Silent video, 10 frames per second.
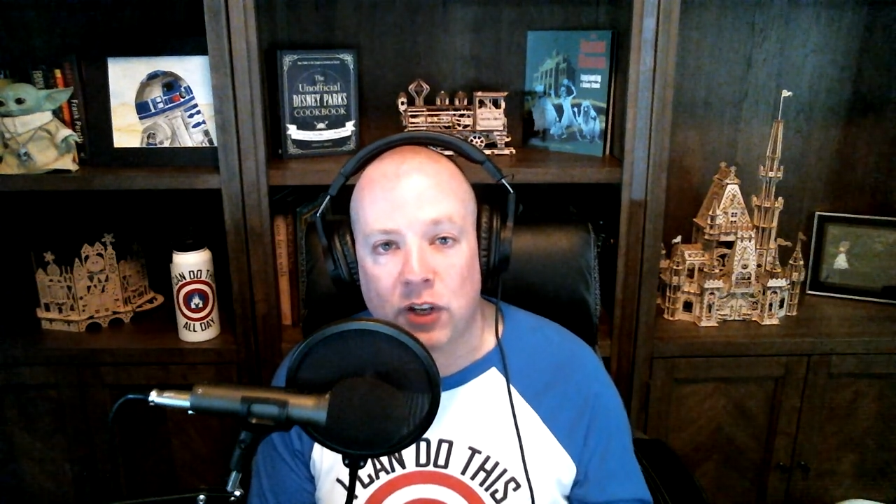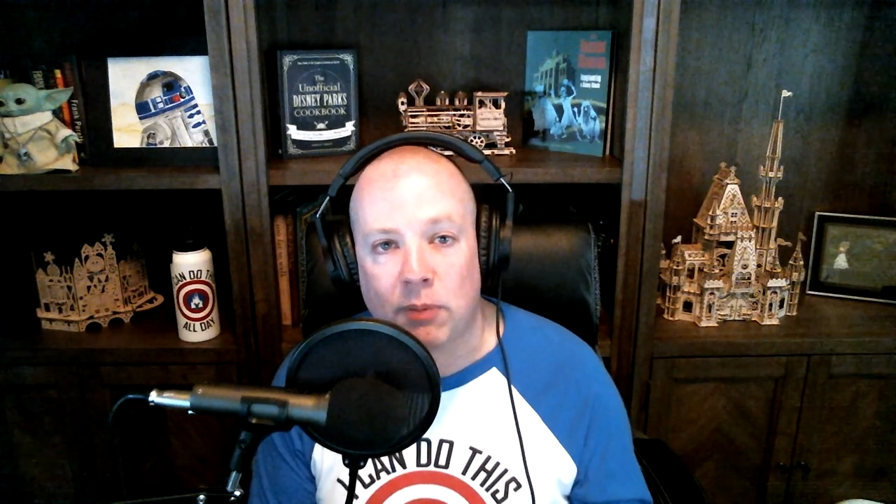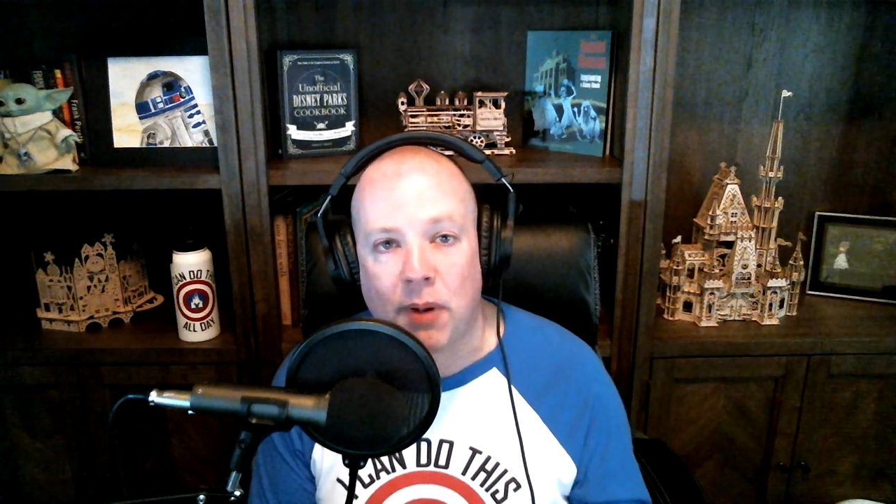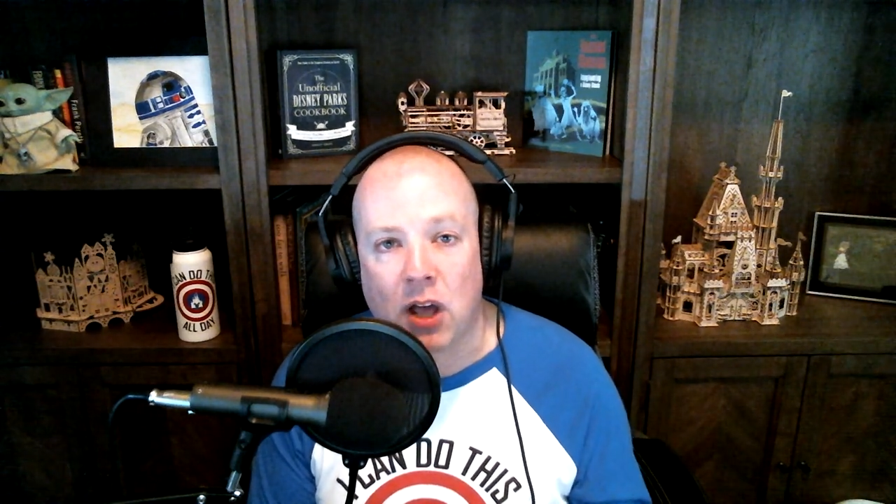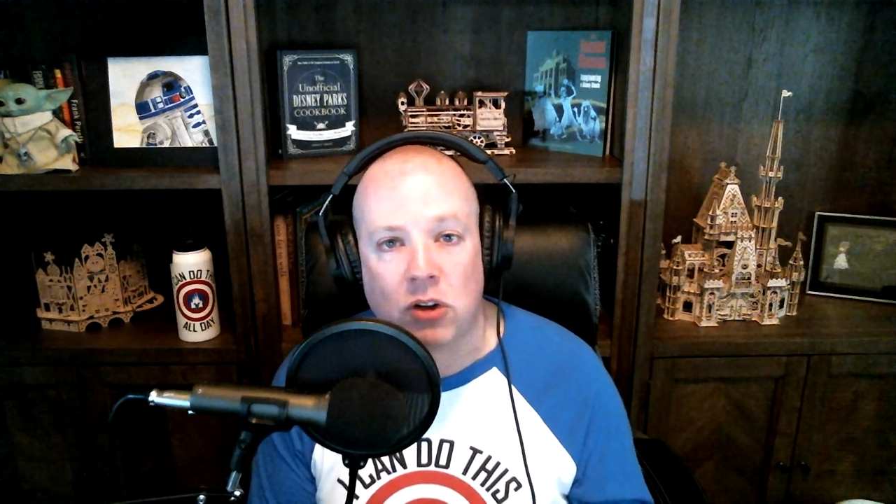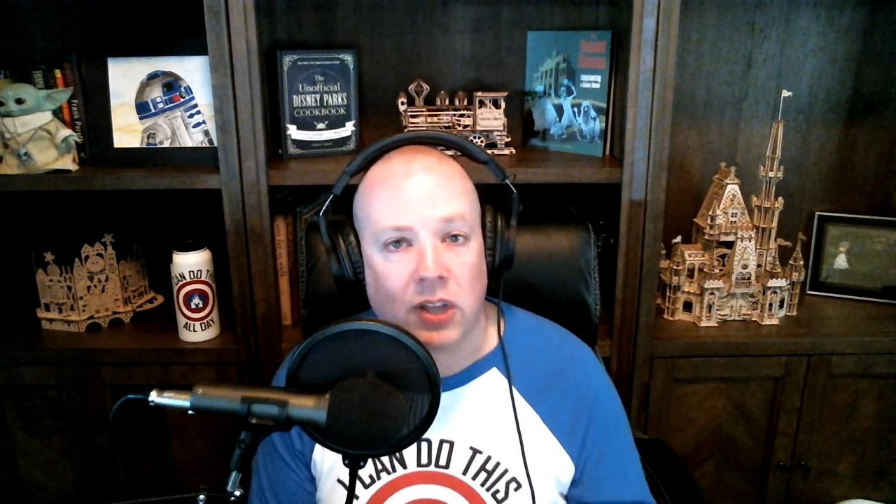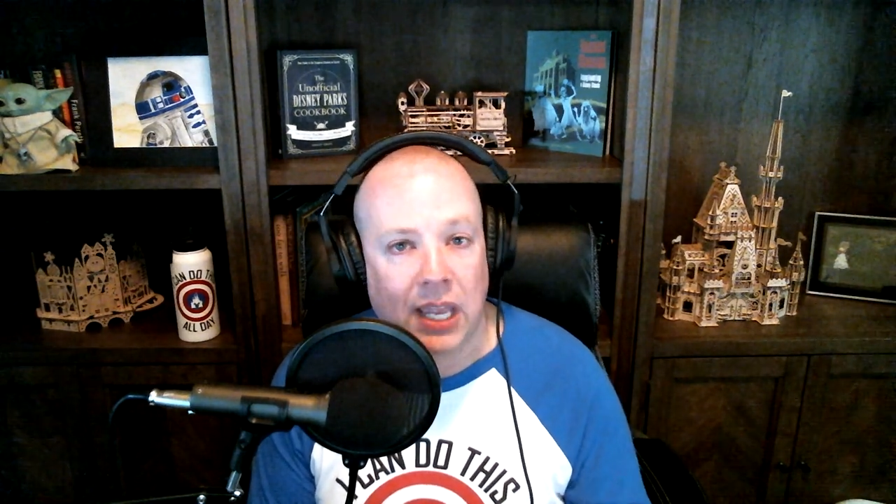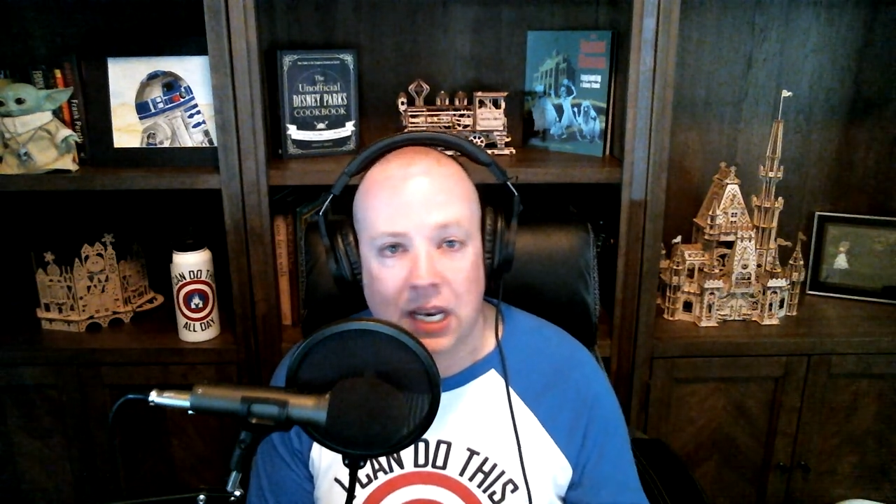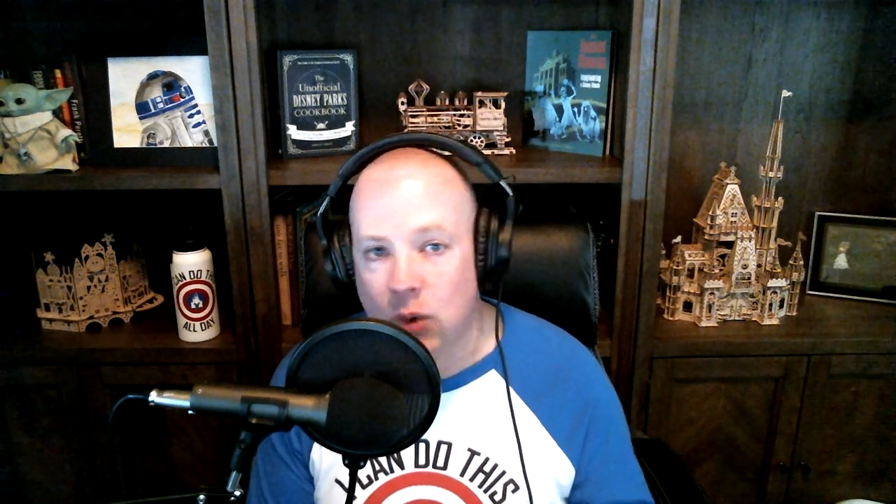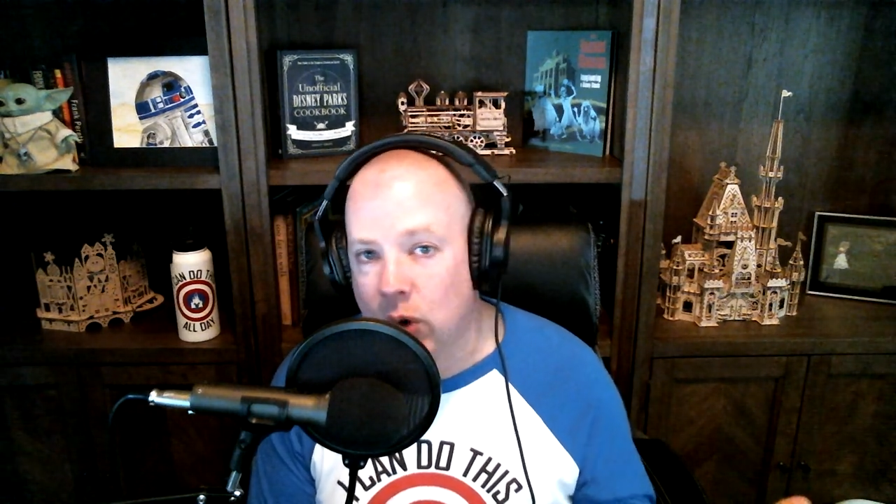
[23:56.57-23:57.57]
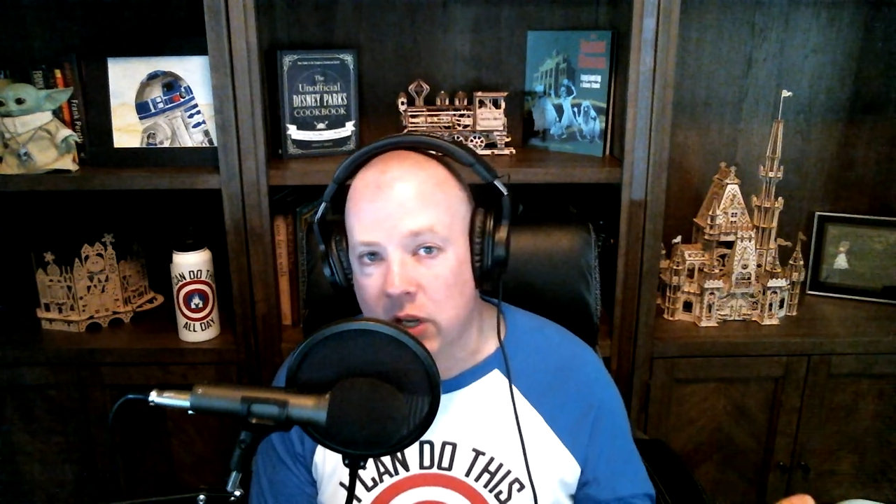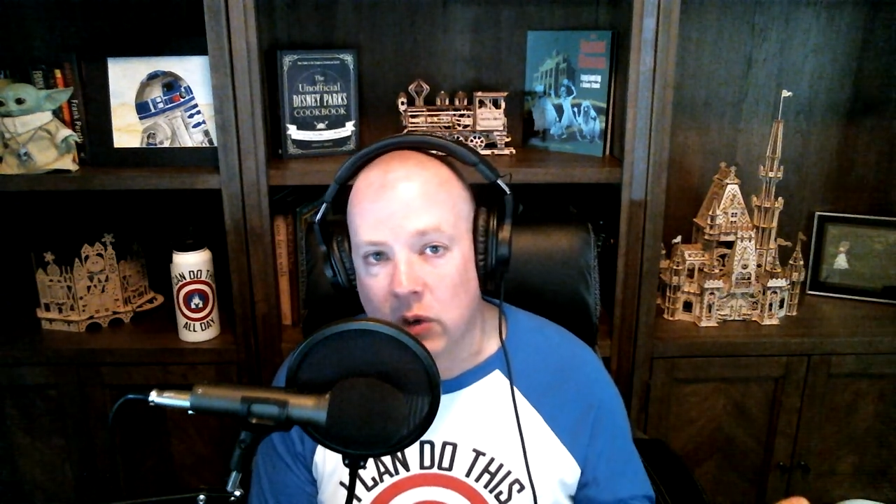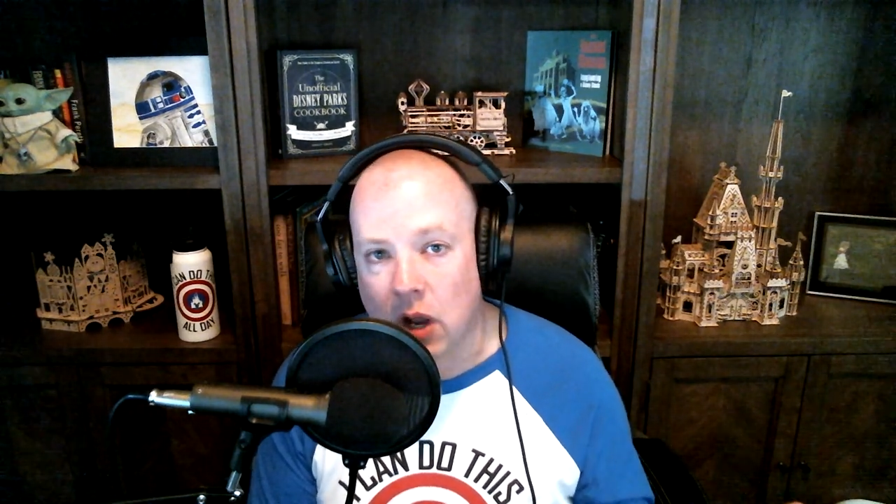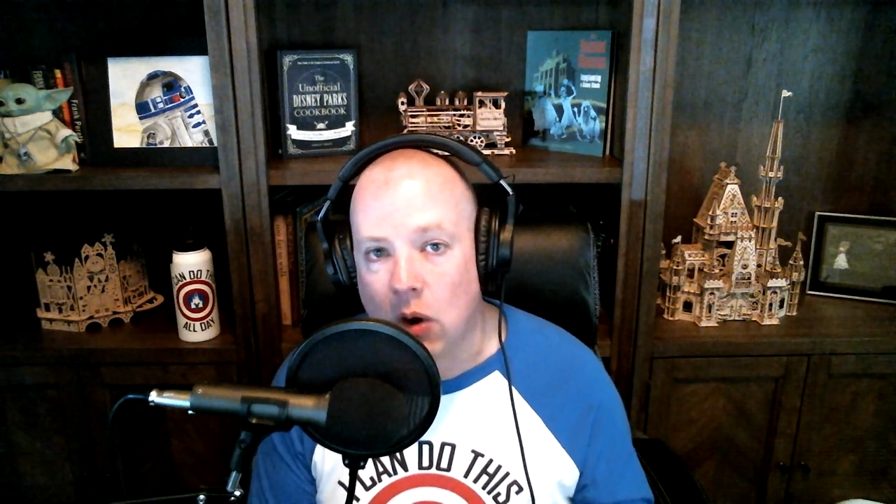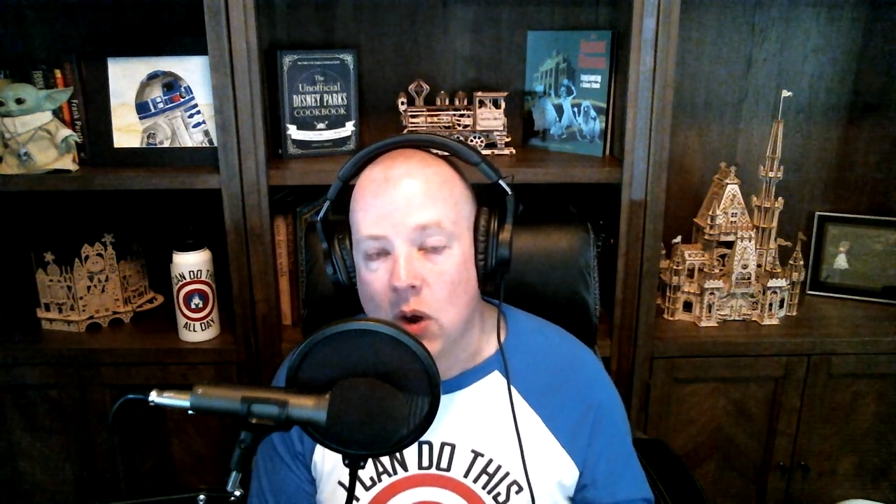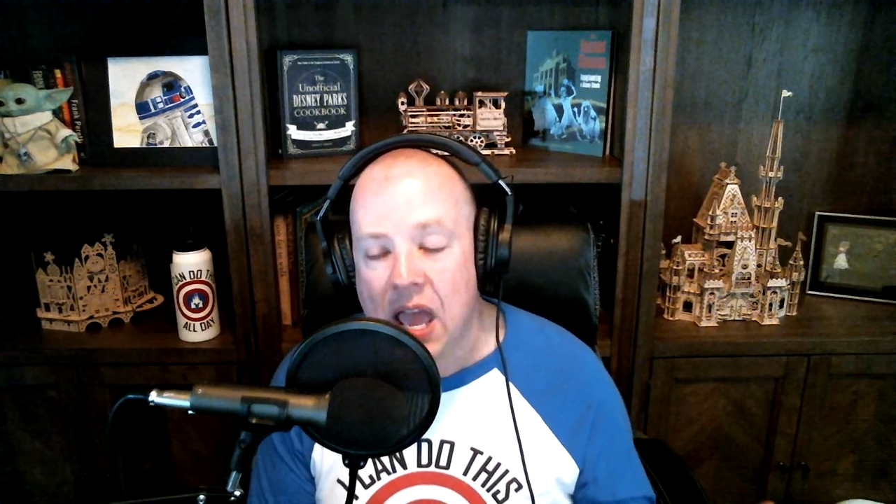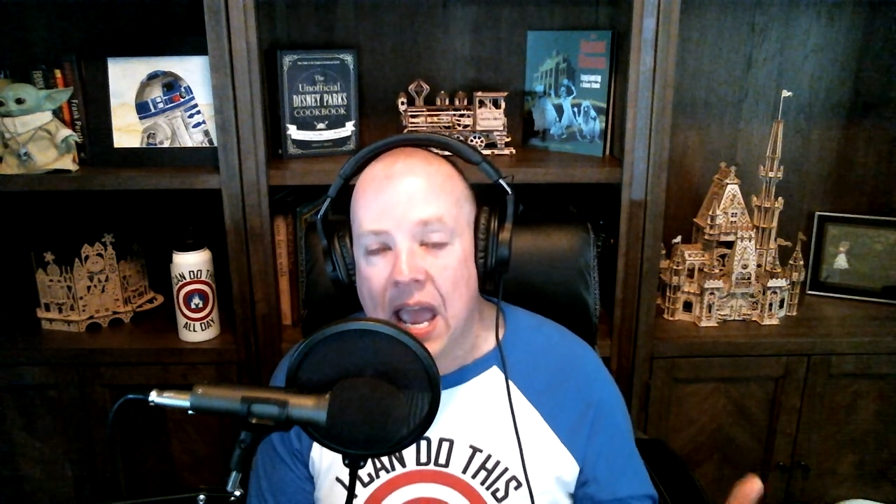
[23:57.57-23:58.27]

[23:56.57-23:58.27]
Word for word: your bottle anywhere you go